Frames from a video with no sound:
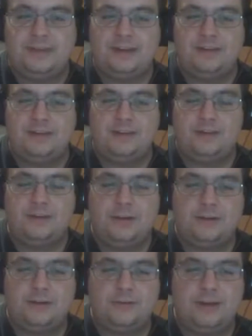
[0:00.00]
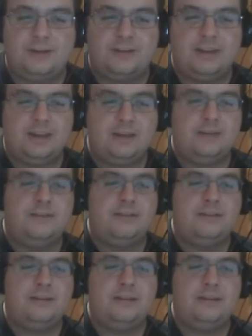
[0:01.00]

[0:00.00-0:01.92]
There's like the Tourette race and then